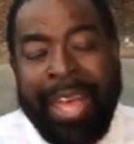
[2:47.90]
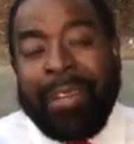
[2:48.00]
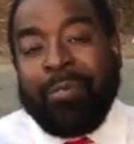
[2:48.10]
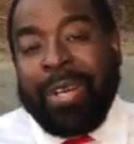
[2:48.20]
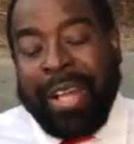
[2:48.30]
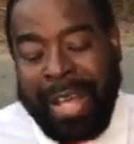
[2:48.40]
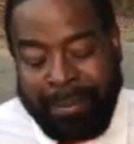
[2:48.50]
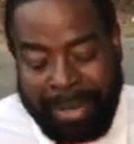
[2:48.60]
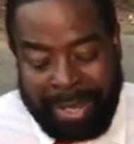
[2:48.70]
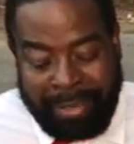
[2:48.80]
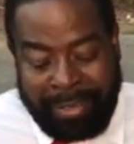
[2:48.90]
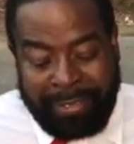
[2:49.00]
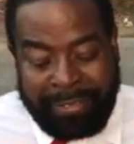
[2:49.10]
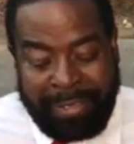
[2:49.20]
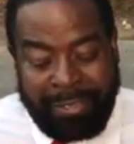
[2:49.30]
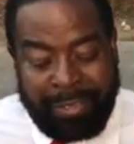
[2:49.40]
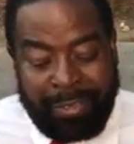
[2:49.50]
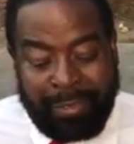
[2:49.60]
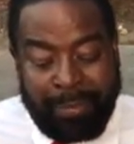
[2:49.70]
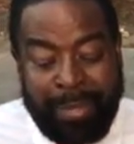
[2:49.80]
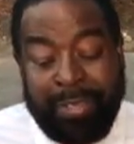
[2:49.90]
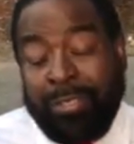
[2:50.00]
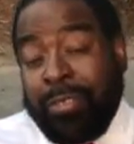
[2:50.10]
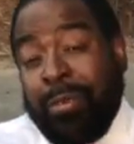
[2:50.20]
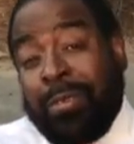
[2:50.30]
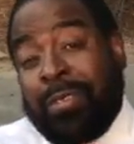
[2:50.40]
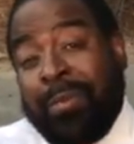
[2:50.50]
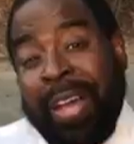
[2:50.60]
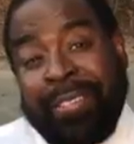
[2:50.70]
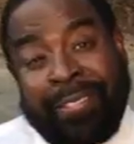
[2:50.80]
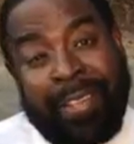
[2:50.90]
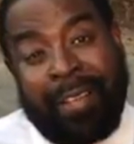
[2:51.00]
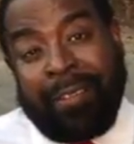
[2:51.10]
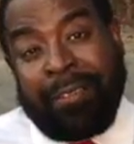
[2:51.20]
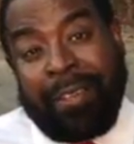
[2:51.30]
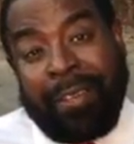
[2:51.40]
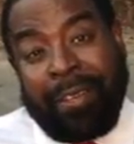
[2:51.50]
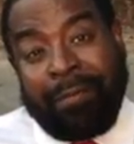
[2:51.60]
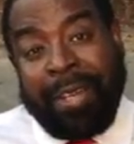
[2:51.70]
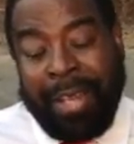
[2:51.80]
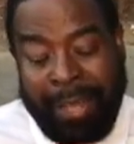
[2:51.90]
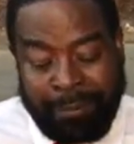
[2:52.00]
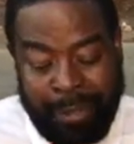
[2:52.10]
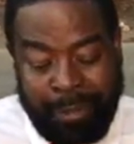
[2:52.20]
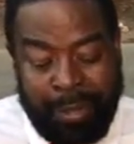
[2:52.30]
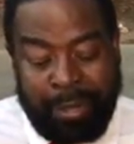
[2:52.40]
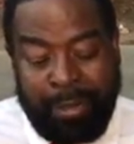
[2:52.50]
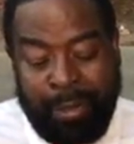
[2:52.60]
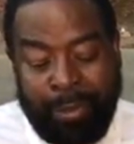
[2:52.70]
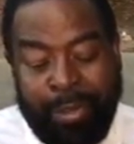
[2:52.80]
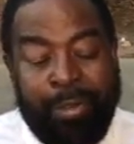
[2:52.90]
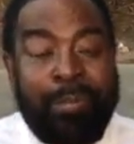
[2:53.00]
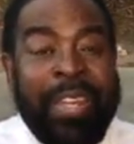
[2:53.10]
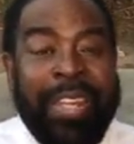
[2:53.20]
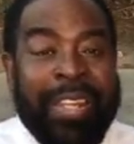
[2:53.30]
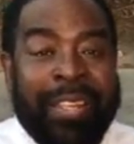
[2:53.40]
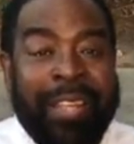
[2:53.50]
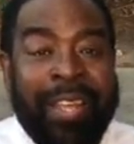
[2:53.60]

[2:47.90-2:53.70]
And when I made the decision to be true to myself, my life took on a whole new meaning.